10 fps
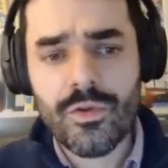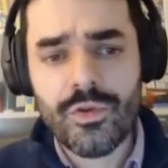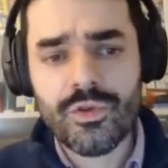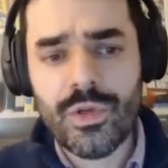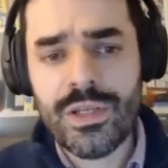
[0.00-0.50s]

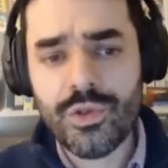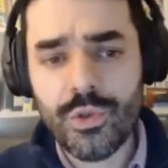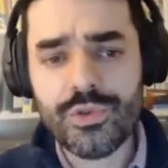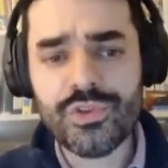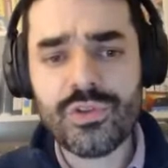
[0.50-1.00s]
So
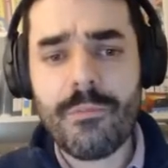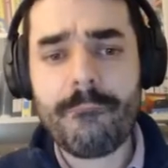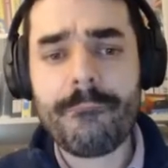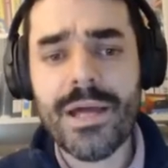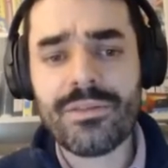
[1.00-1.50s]
Linkurious
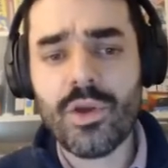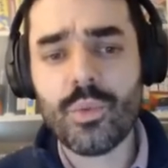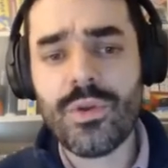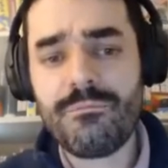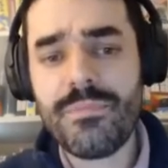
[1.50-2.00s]
partnered
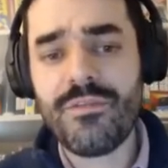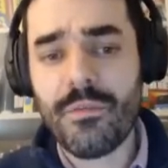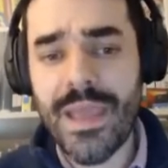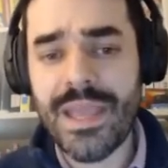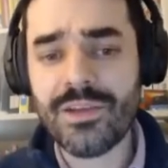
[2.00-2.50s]
with
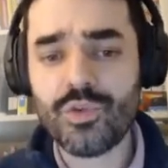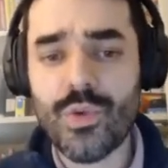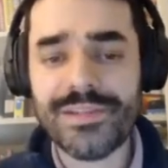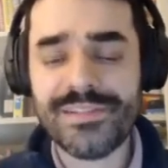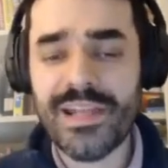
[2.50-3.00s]
B4 Bank
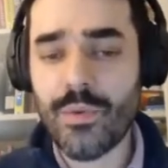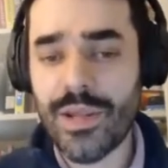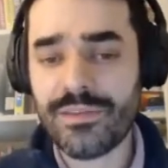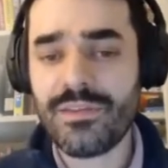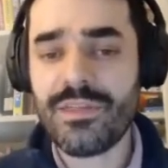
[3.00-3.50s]
to
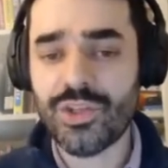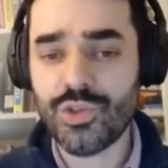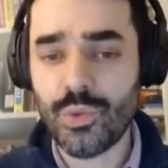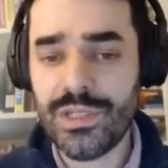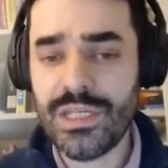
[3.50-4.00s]
accelerate their
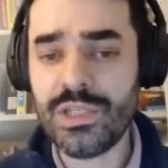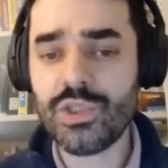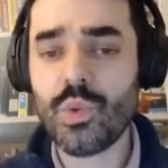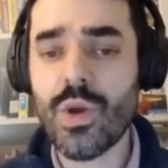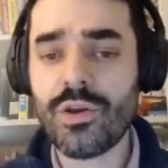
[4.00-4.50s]
journey
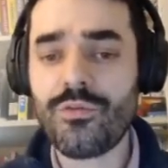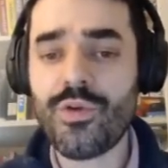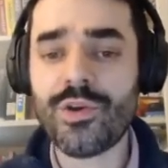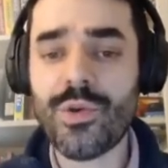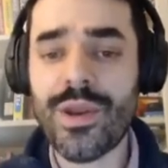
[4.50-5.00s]
toward a
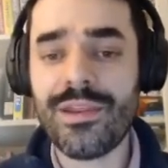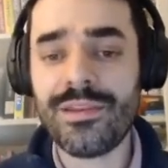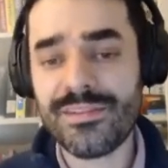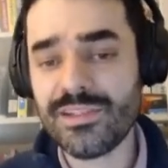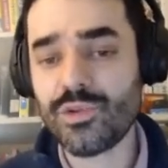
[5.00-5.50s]

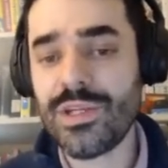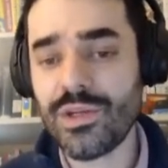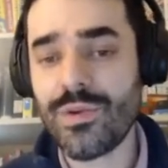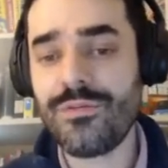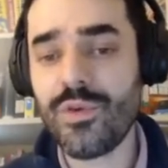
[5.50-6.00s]

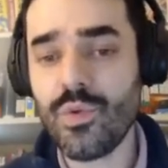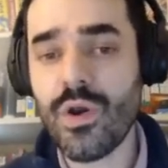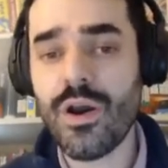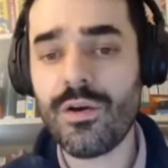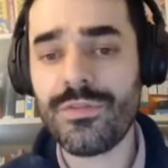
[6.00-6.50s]
360-degree
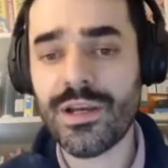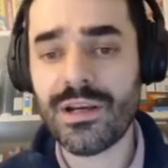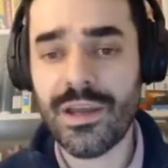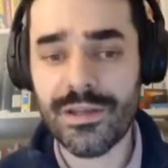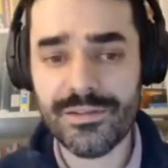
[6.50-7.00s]
view of their
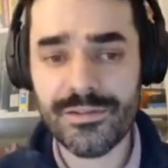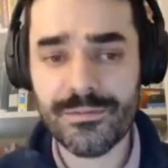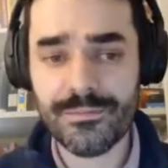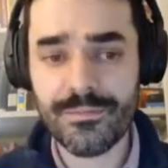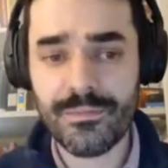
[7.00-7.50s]

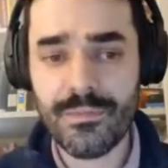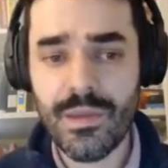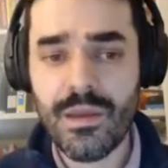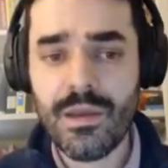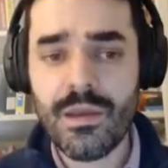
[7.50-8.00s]
clients.
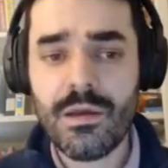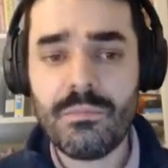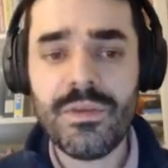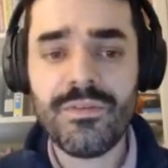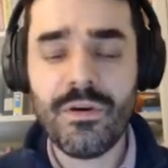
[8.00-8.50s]

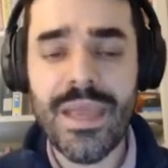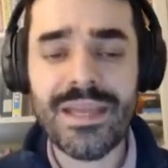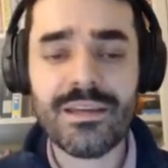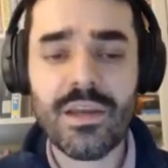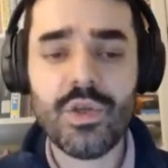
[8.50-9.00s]
B4
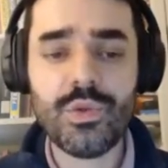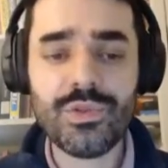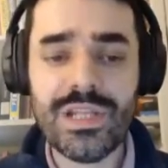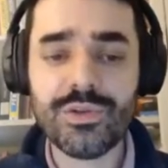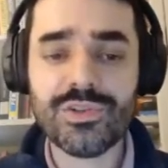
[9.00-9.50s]
Bank
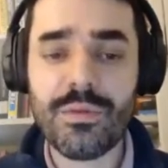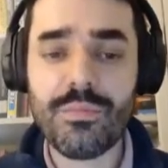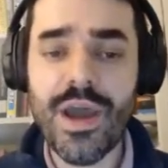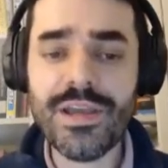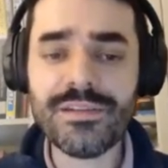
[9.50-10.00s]
used Linkurious
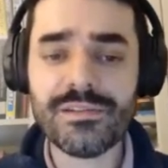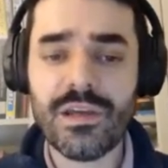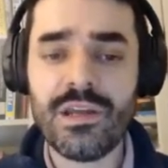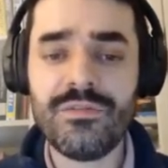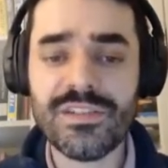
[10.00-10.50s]

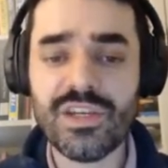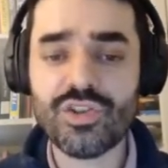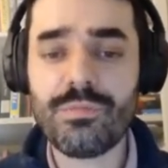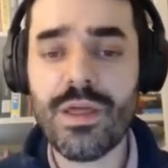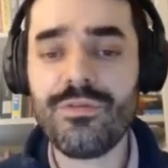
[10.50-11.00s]
Enterprise, an
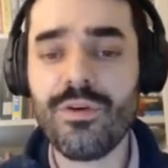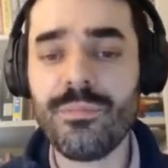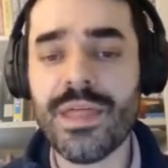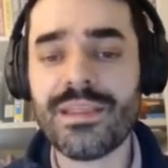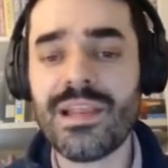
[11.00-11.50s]
investigation
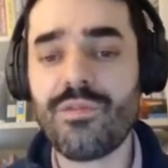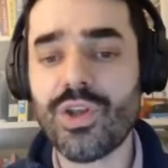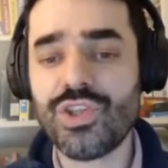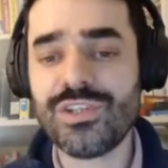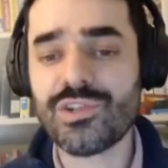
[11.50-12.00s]
platform that
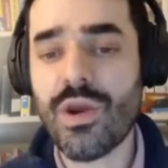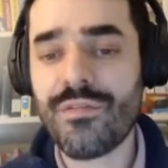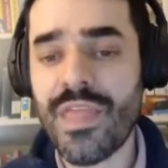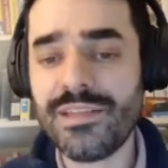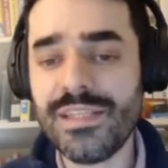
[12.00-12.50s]
leverages
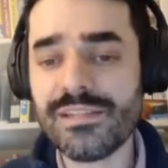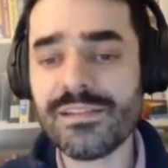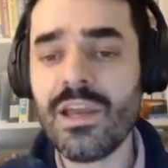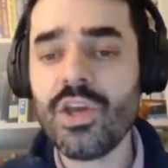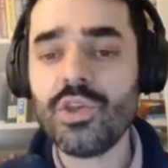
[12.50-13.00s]
graph analytics
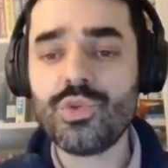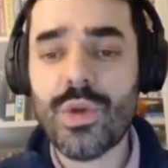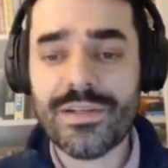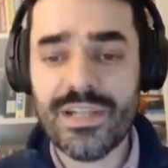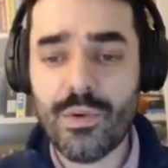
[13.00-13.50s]
to
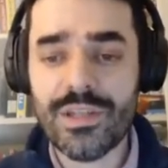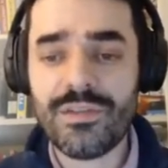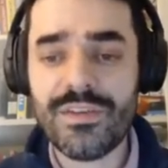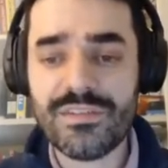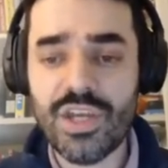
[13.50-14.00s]
accelerate
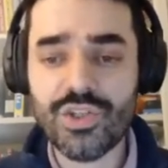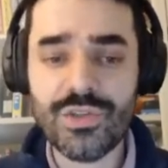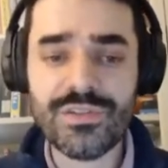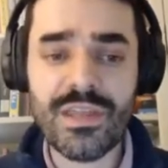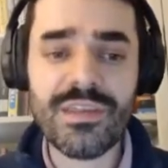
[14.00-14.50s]

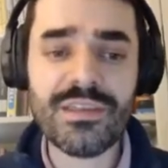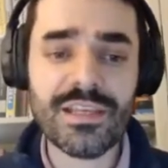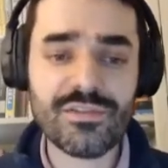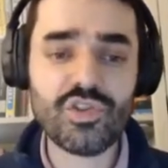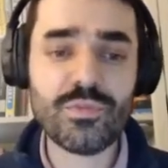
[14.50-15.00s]
investigations and
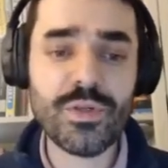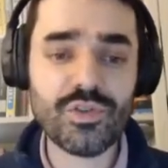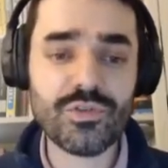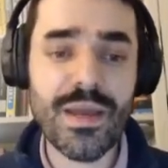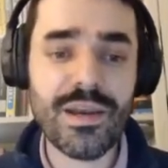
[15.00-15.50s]
detect
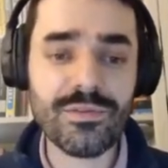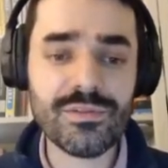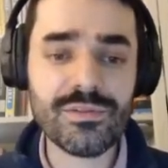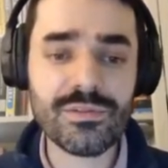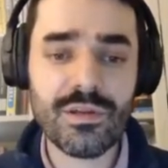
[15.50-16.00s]
suspicious
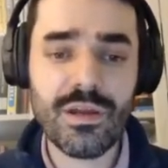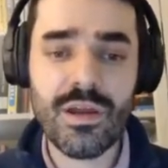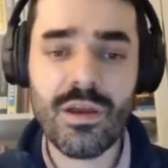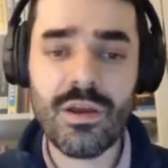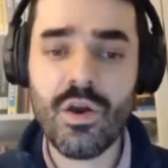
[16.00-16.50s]
patterns
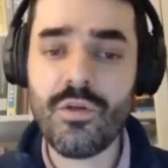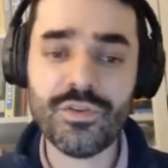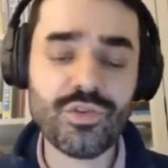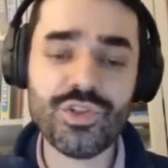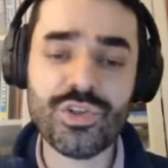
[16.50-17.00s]

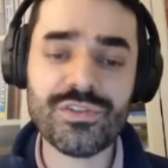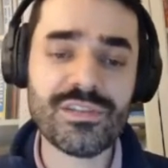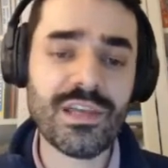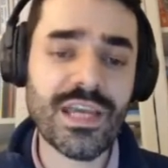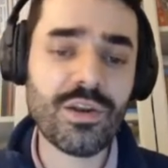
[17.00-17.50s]
other
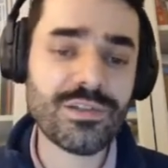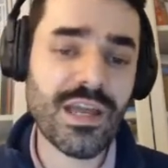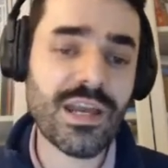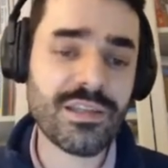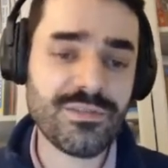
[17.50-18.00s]
solutions cannot
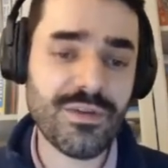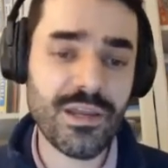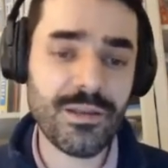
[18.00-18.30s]
identify.